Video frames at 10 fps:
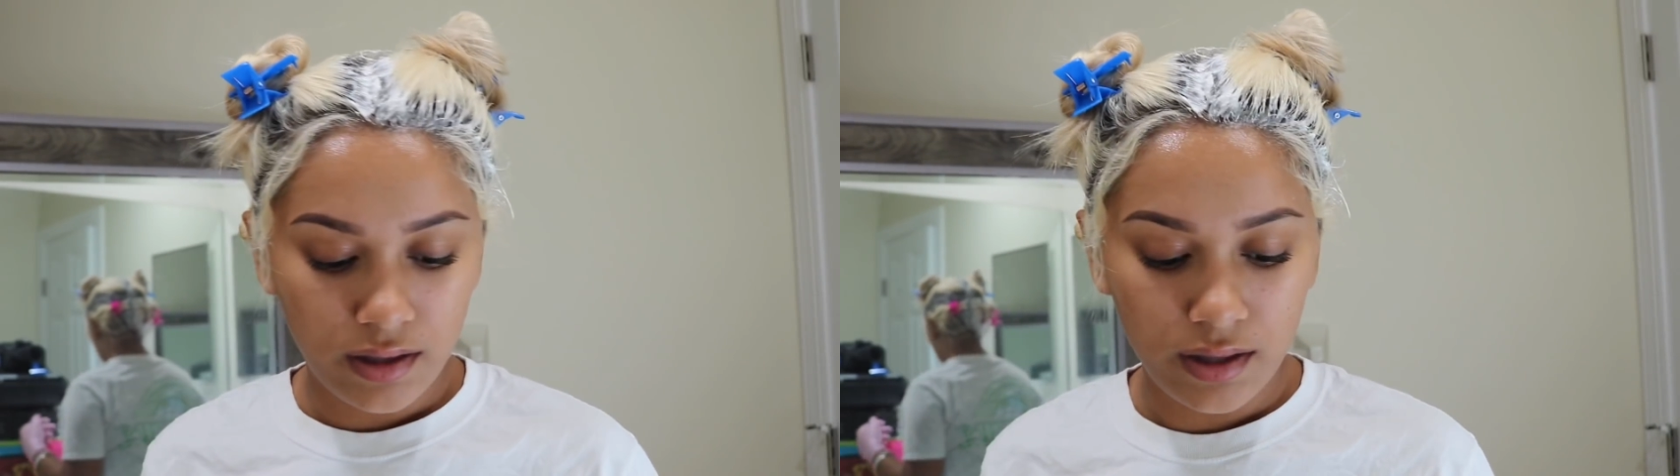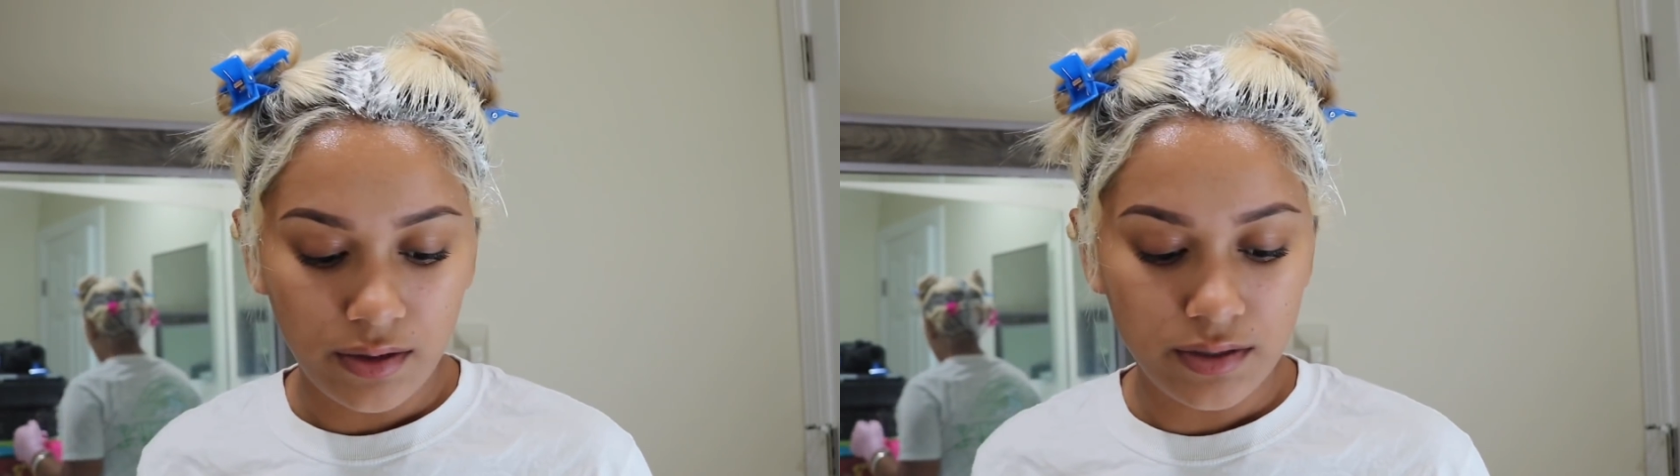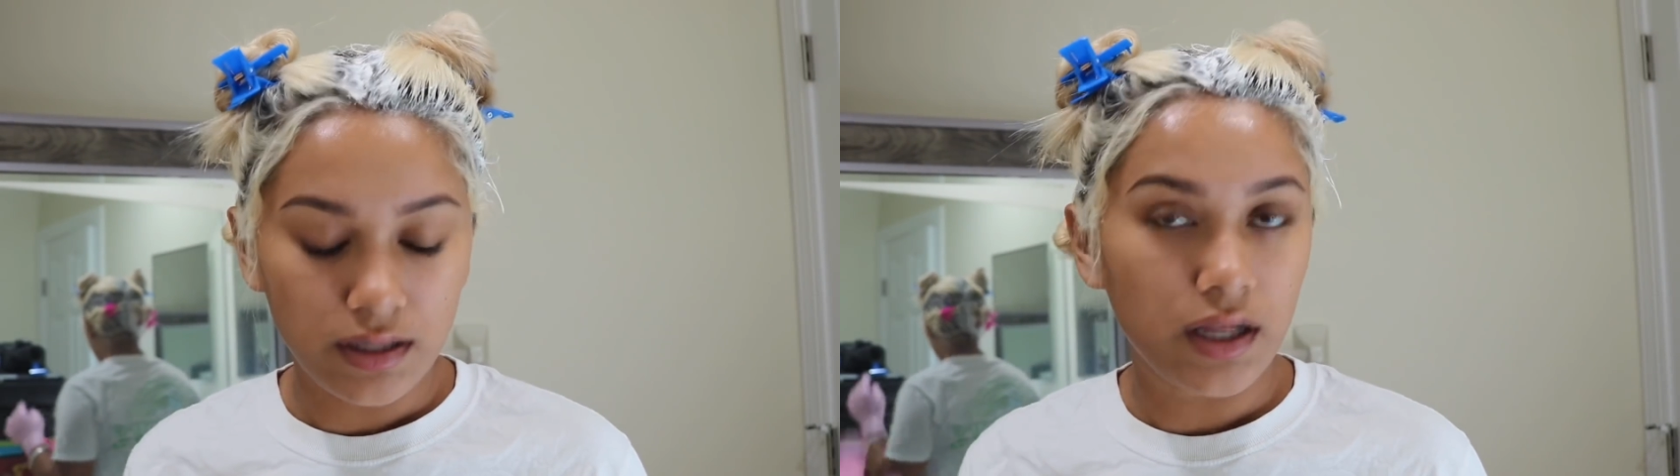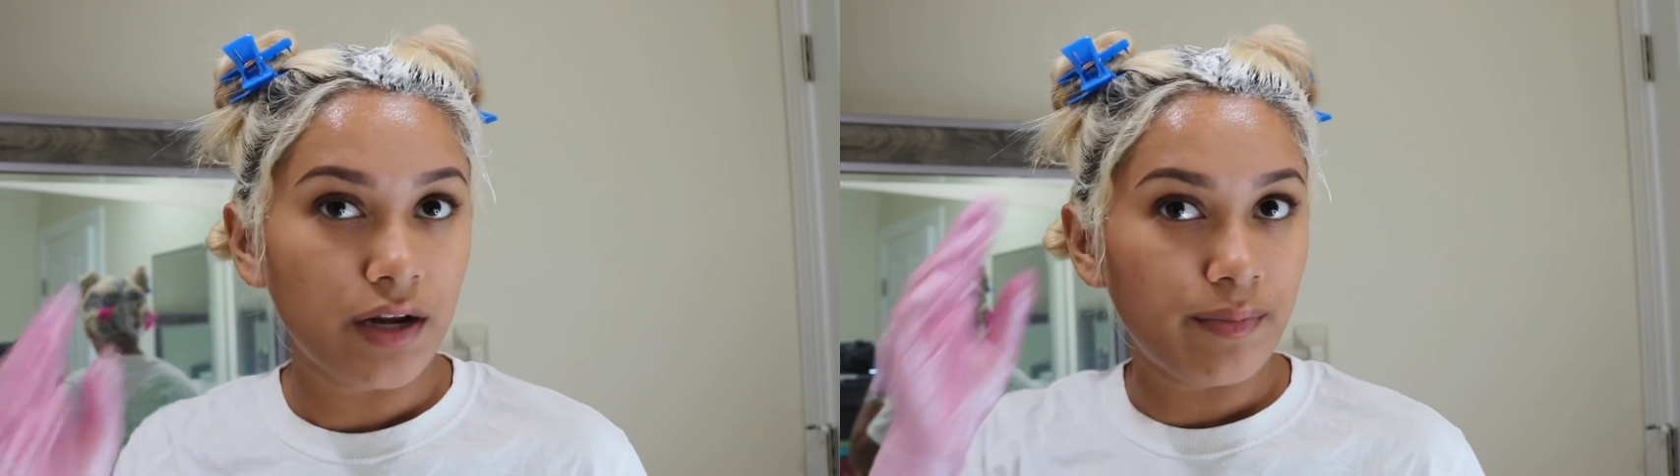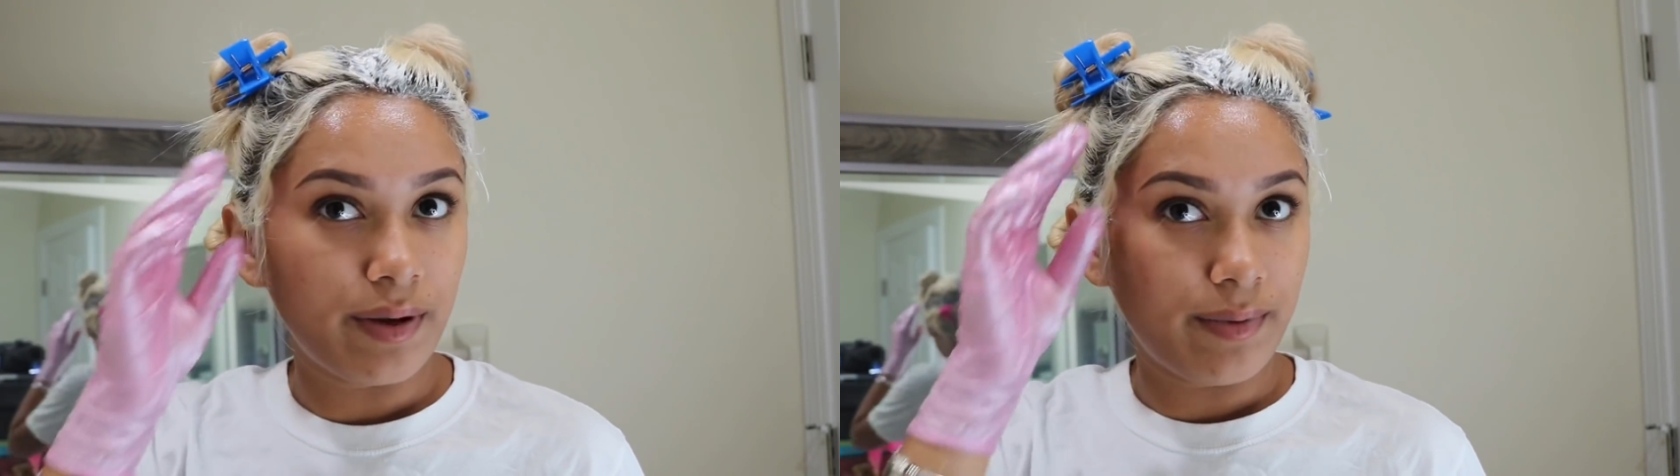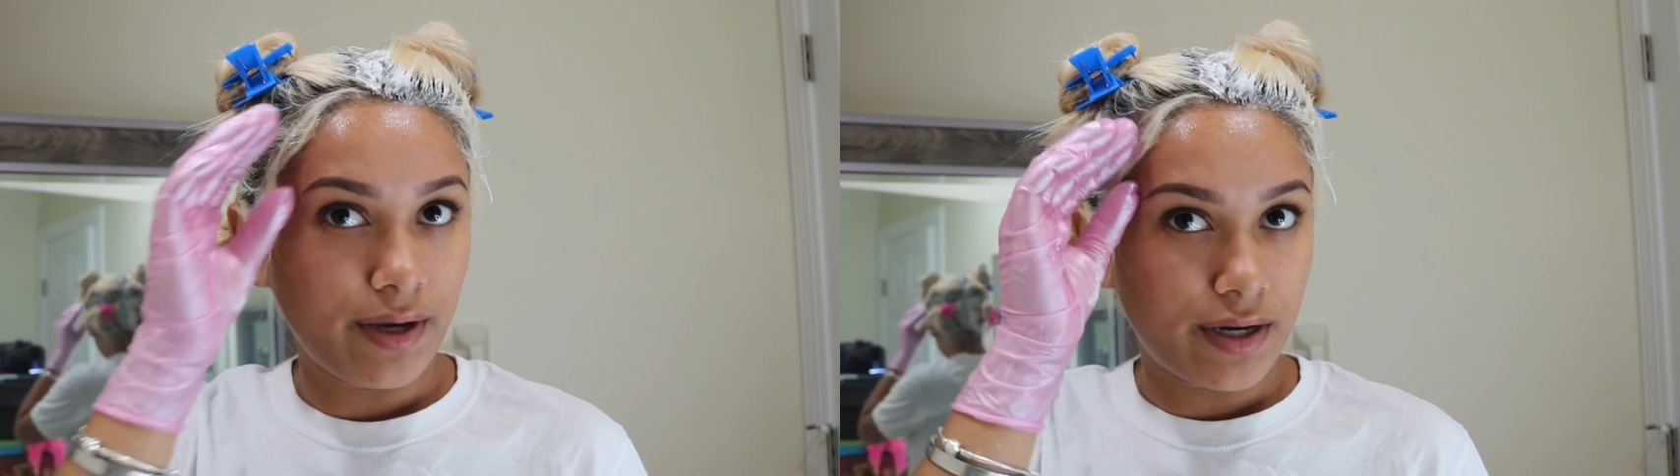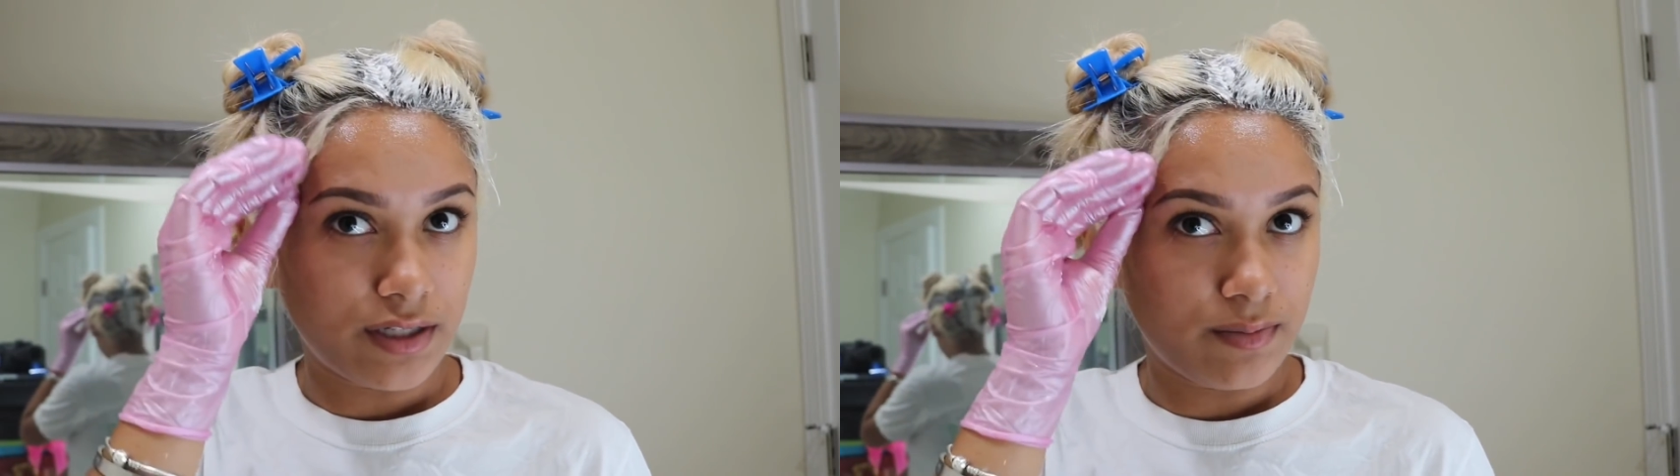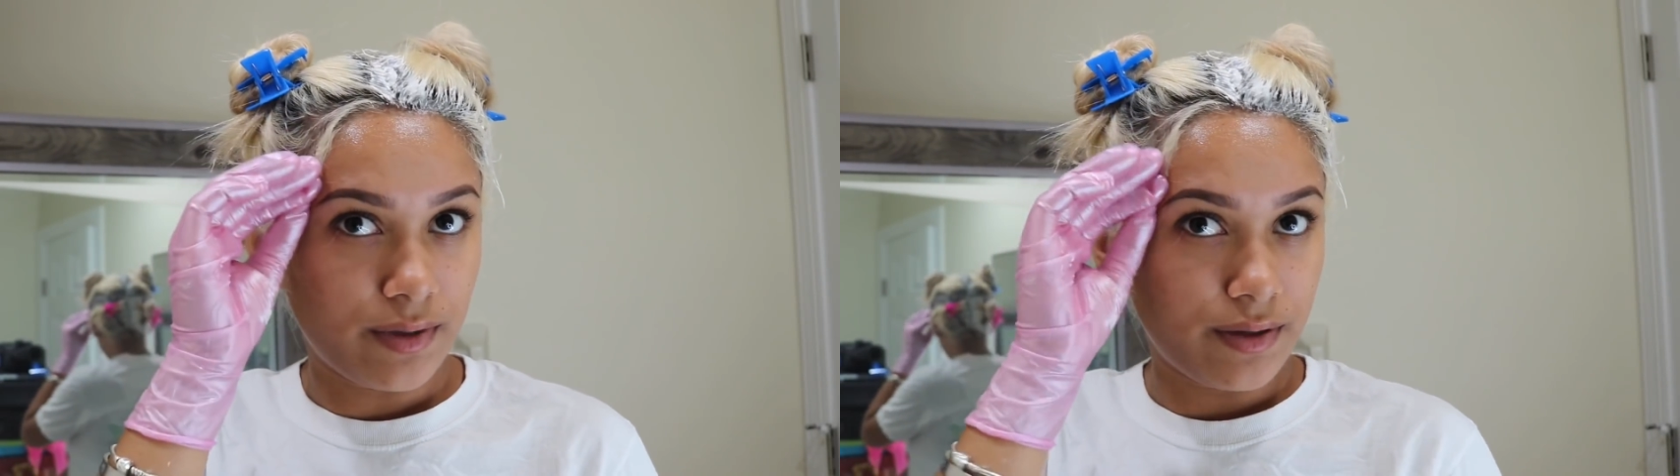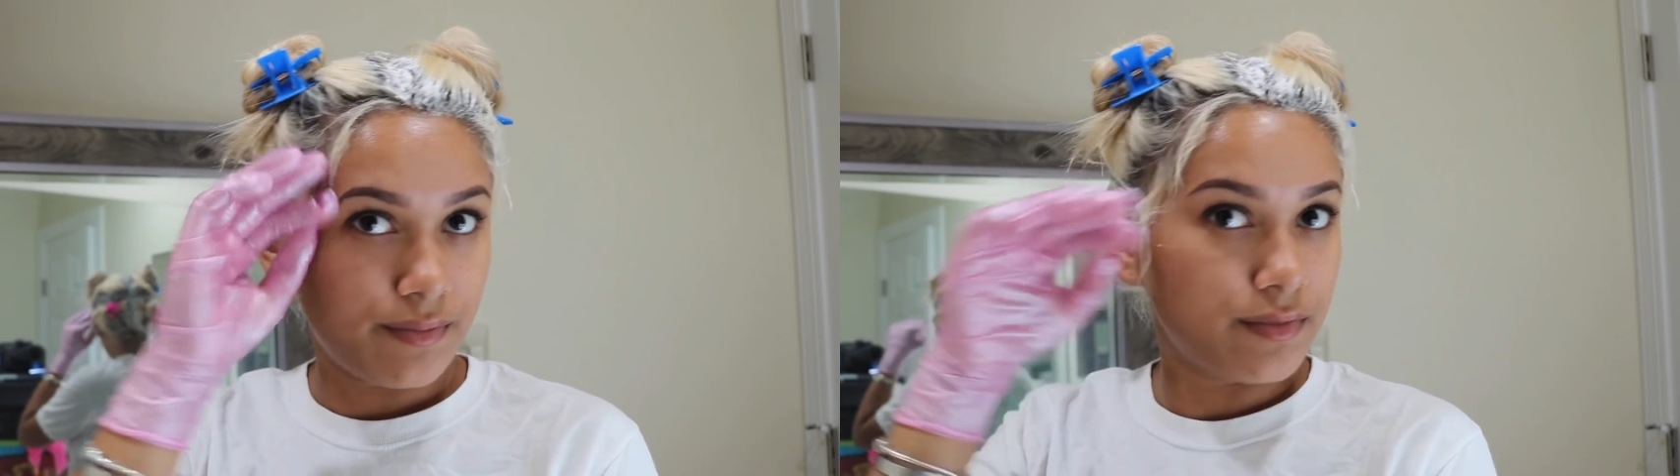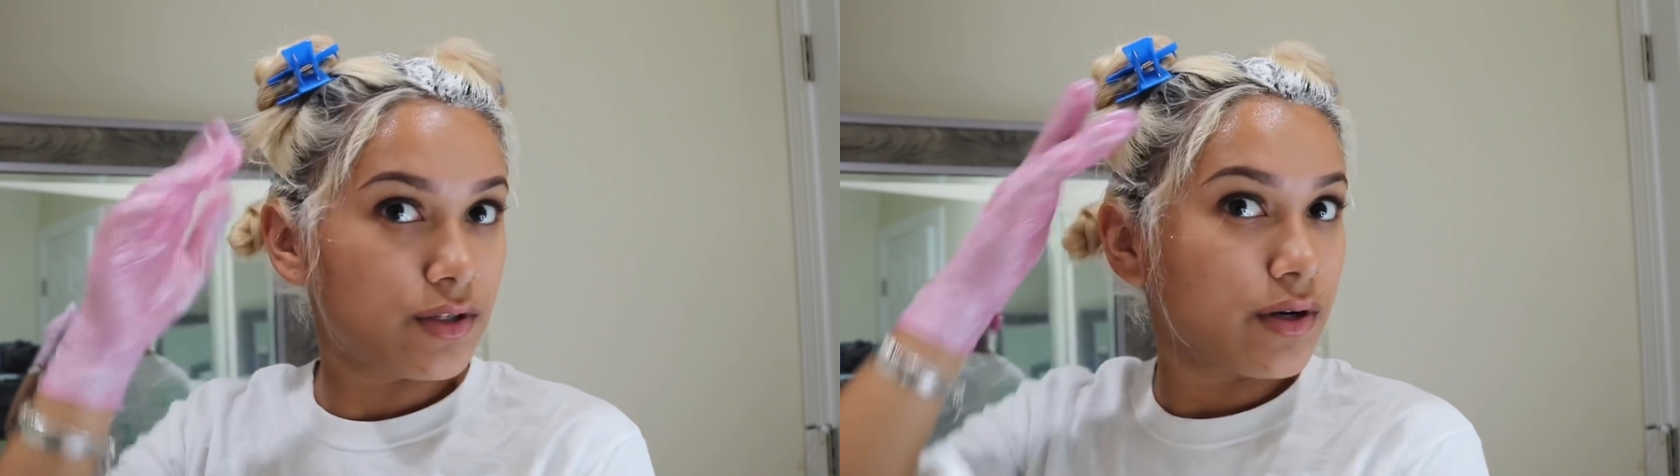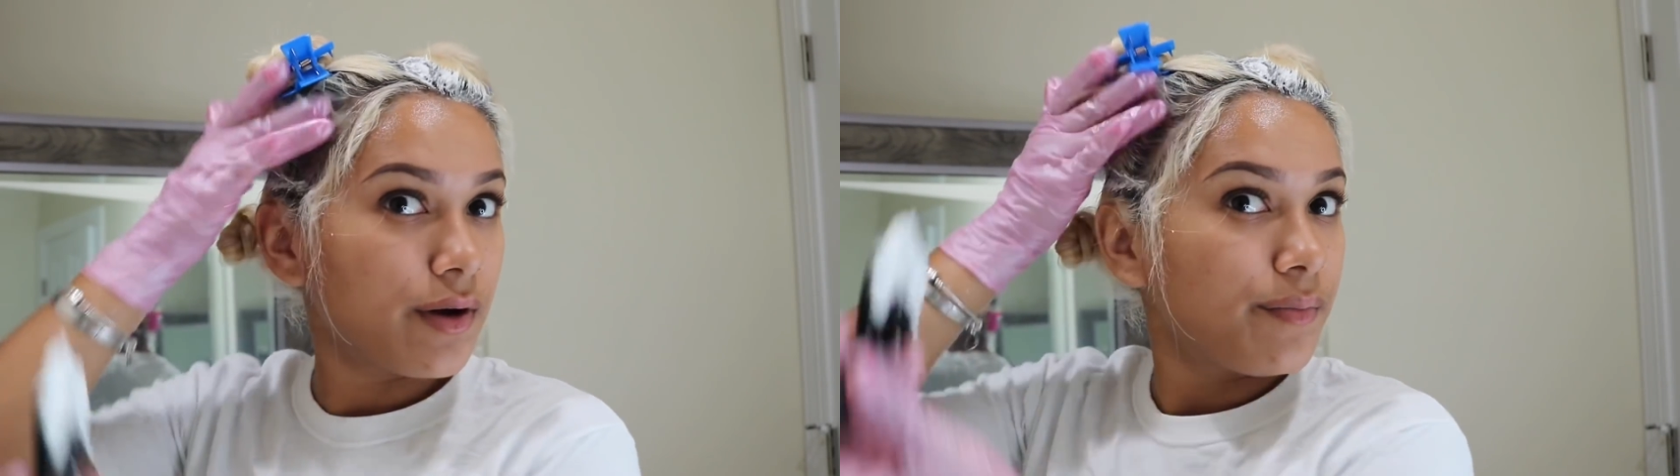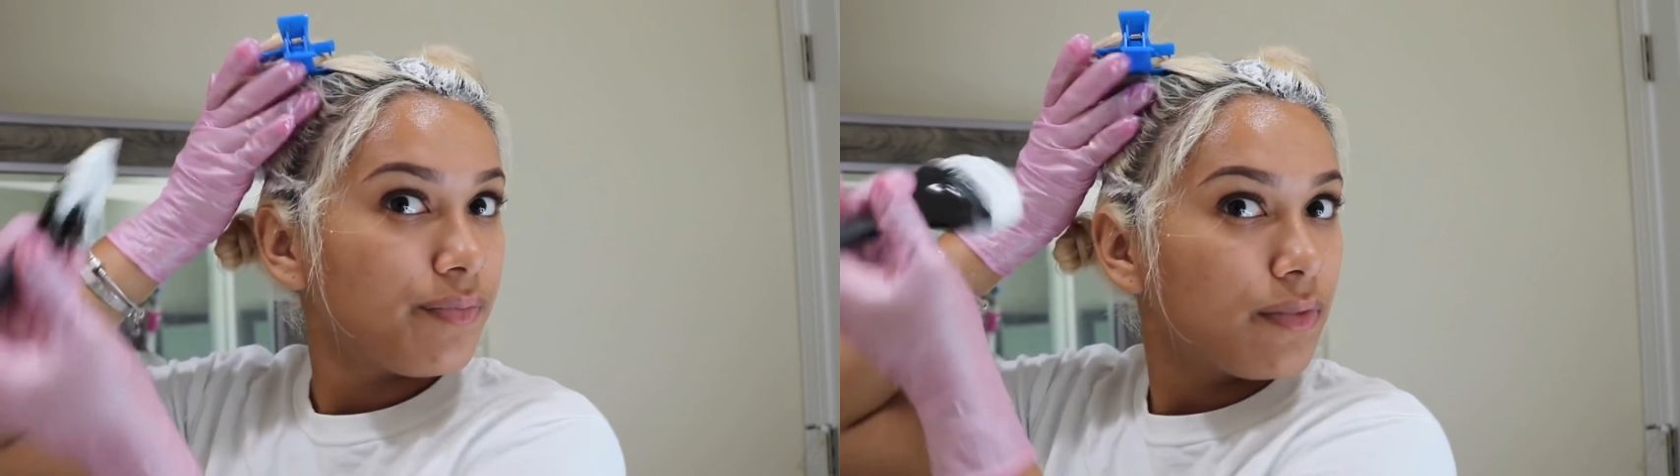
That was a lot of baby hairs, but it's okay.